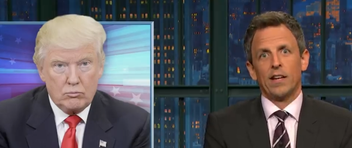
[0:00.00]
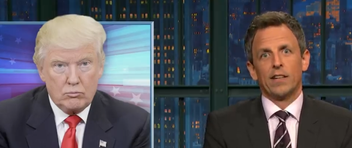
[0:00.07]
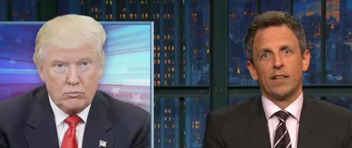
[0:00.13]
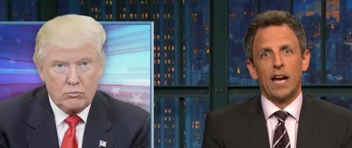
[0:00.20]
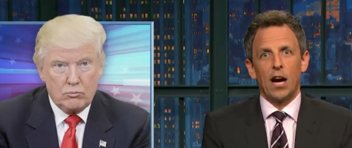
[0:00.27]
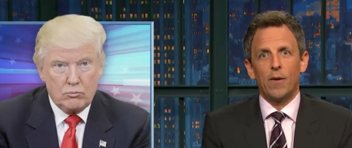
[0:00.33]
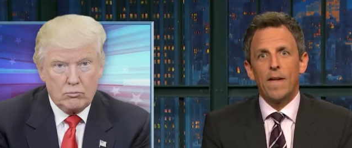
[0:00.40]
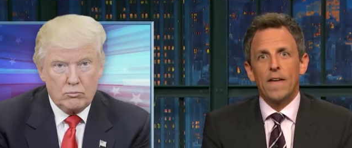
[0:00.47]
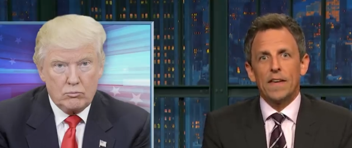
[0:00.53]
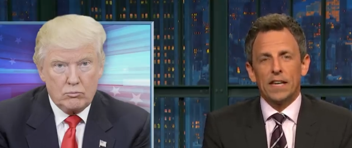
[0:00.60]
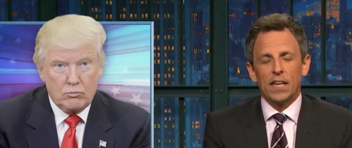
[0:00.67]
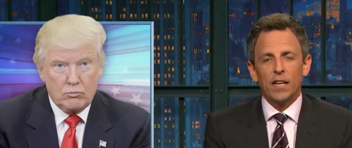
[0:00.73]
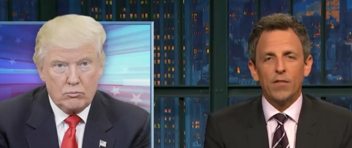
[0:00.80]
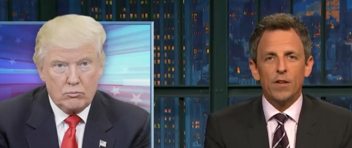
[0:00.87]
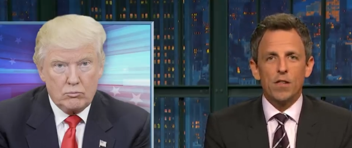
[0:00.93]
Speaker 1: Now,
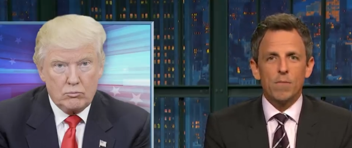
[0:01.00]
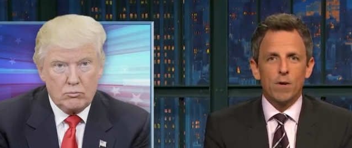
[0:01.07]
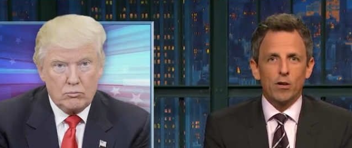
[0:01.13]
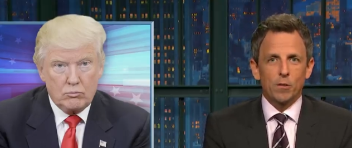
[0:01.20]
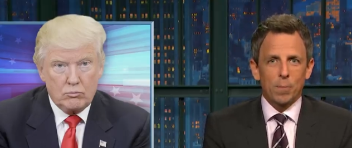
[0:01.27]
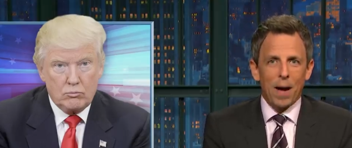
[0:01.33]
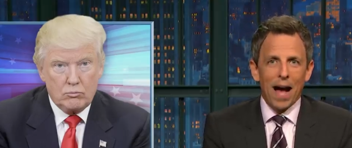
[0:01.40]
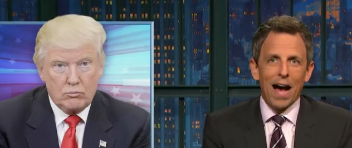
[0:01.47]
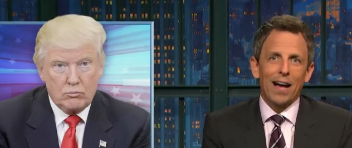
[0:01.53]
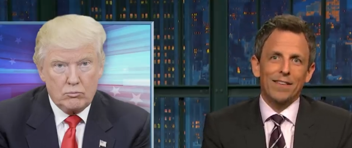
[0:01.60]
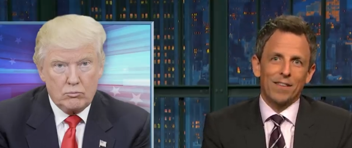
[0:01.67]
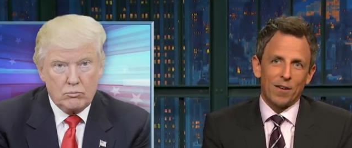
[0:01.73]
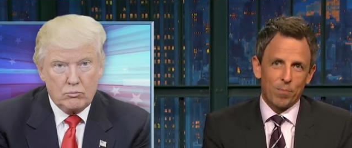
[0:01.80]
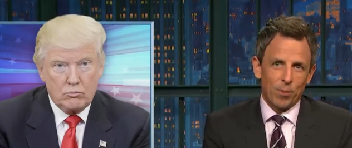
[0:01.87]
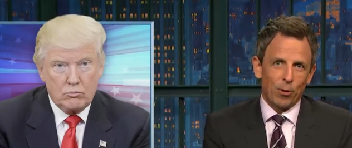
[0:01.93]
even the most
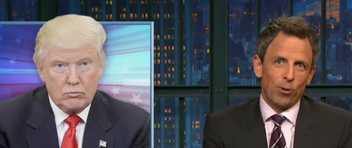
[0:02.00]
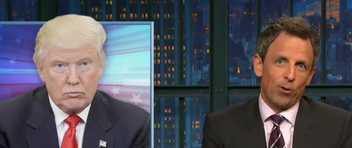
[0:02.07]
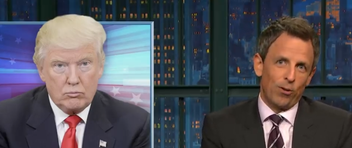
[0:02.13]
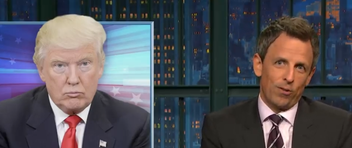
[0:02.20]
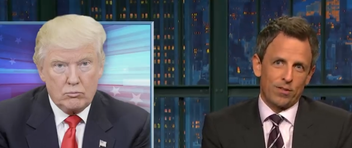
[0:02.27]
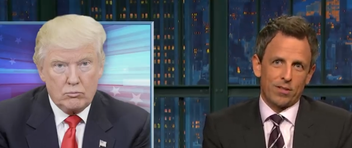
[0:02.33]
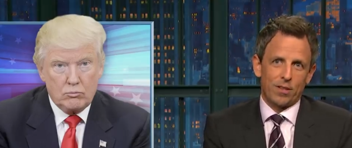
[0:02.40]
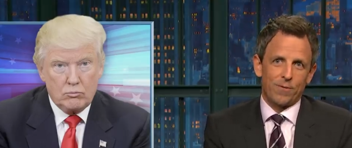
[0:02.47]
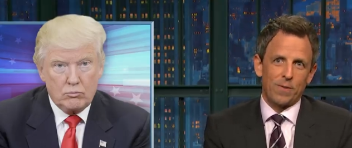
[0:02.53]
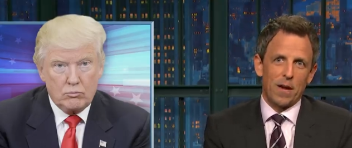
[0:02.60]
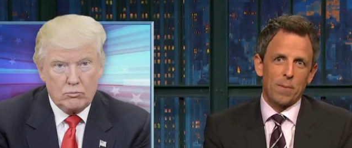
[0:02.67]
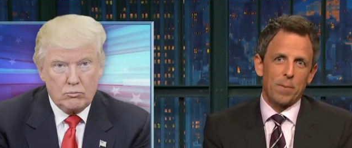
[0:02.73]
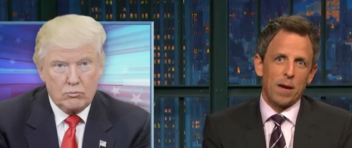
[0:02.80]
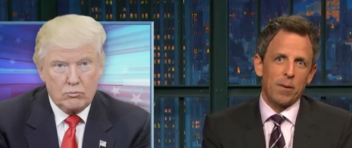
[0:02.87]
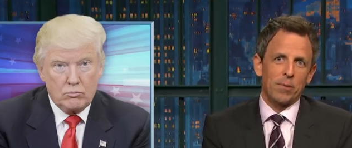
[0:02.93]
positive polls have
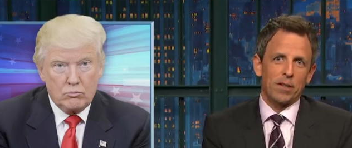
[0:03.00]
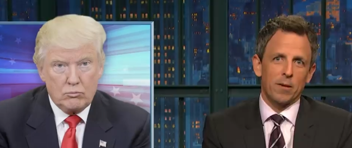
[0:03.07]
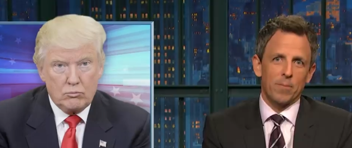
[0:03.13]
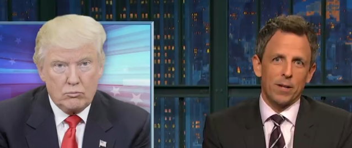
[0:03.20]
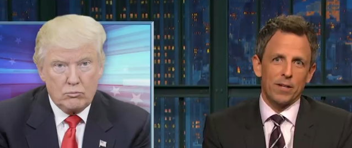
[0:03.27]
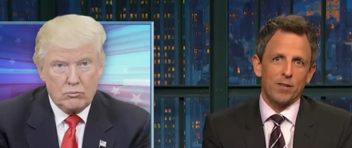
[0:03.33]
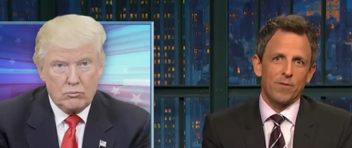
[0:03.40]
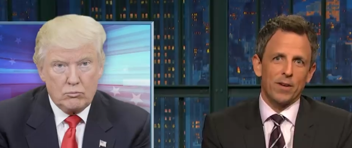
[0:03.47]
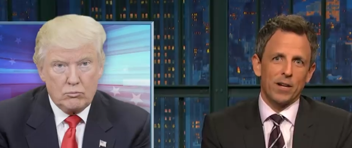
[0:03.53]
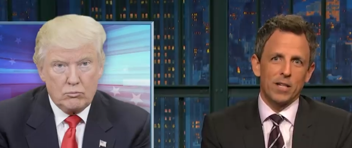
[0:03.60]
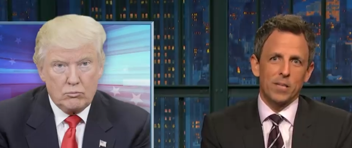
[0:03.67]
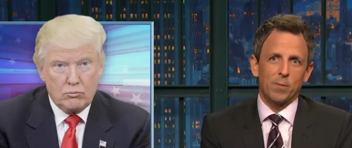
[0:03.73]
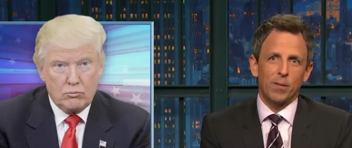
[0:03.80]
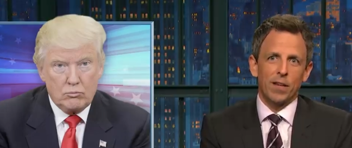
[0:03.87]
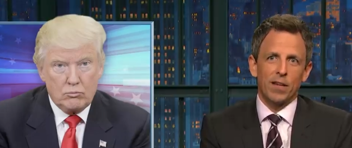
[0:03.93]
found public opinion very
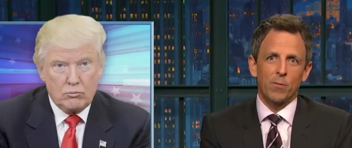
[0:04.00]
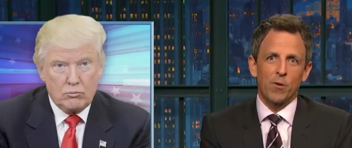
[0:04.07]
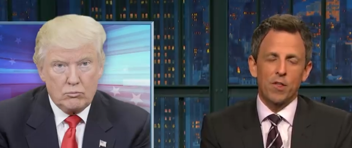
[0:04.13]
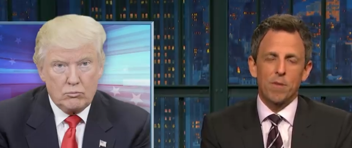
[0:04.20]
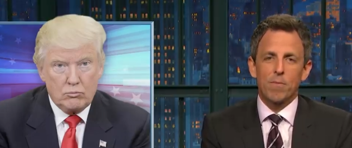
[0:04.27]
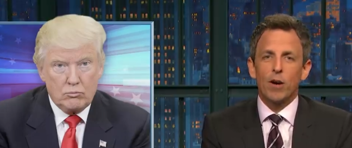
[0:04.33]
split, with at